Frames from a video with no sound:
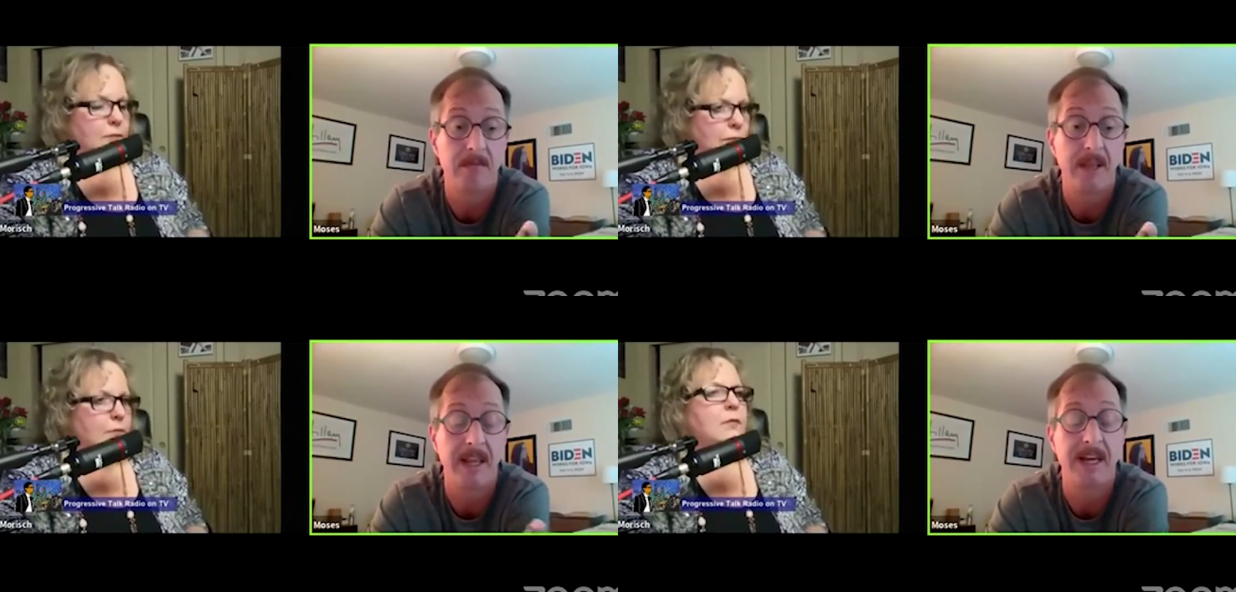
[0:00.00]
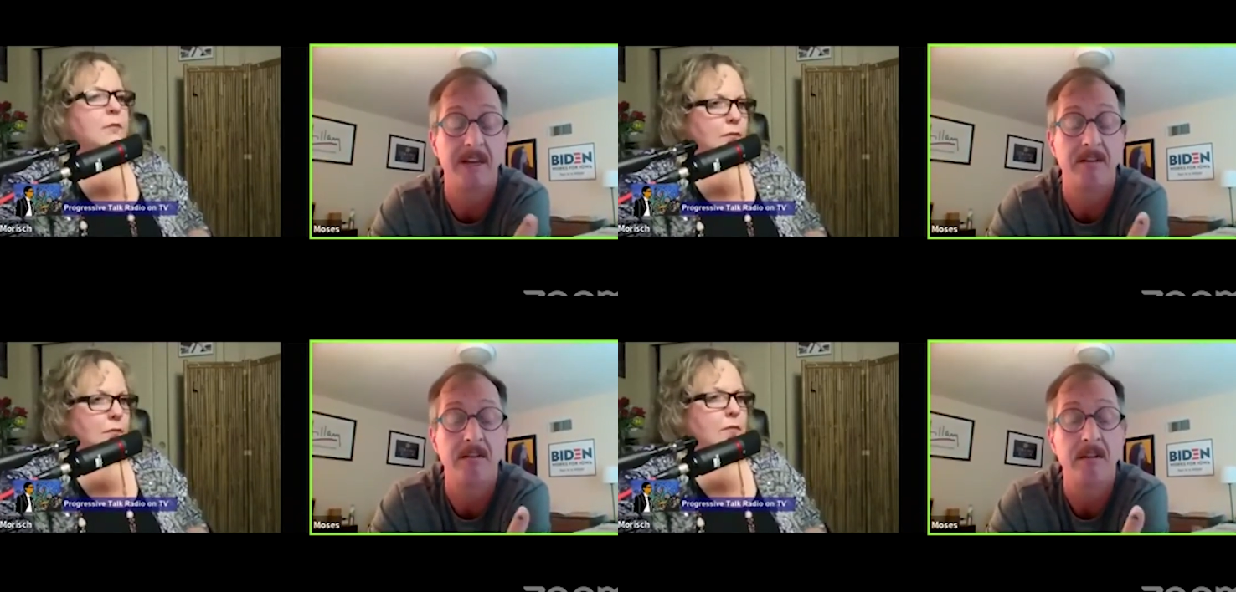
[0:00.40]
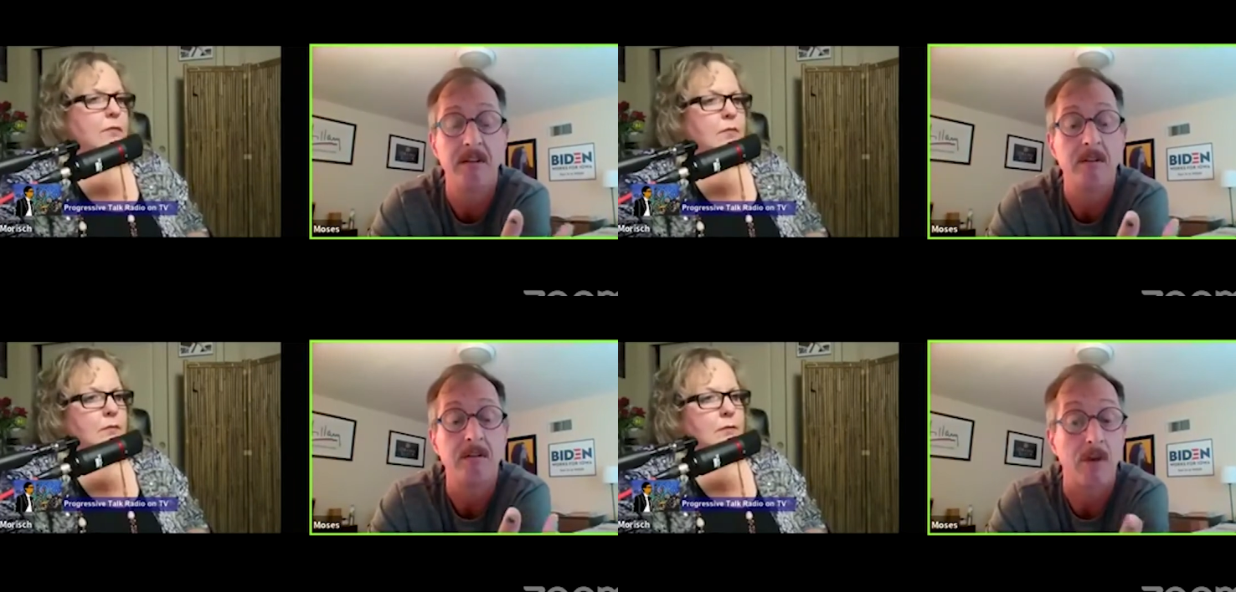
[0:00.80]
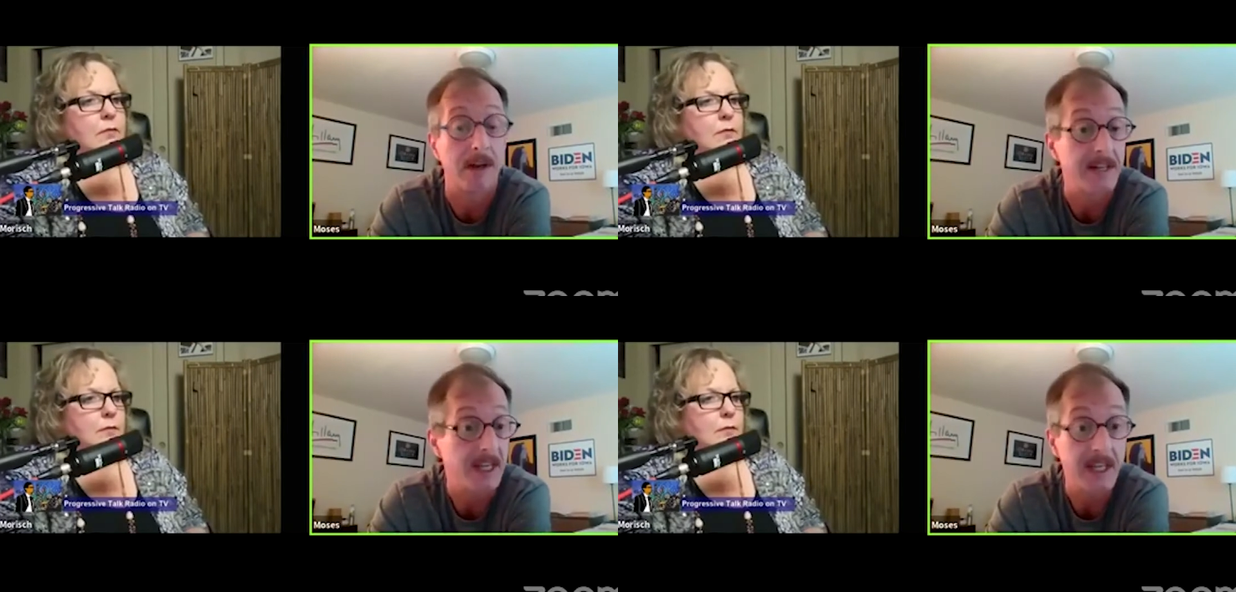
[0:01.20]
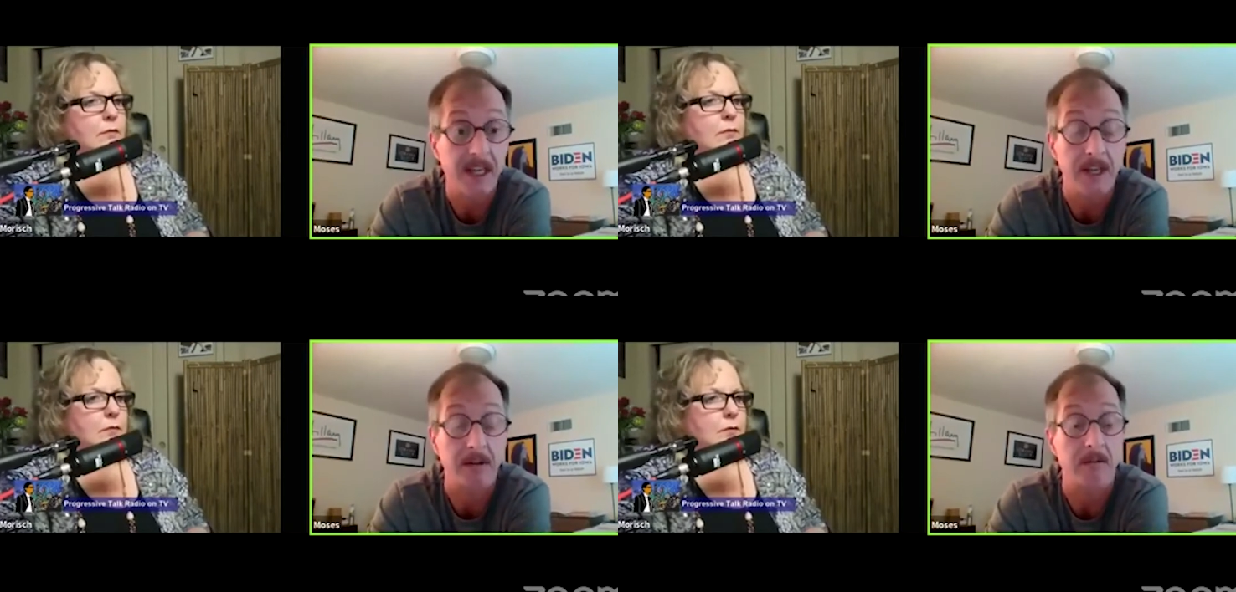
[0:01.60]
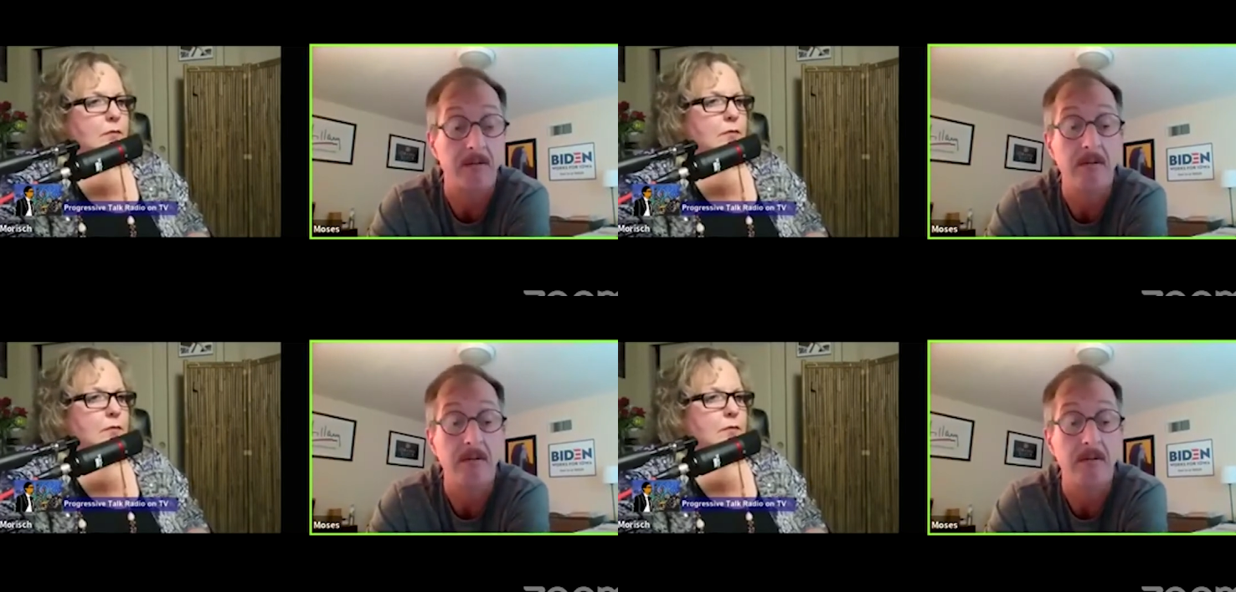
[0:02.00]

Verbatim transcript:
Speaker 1: and Rodney King,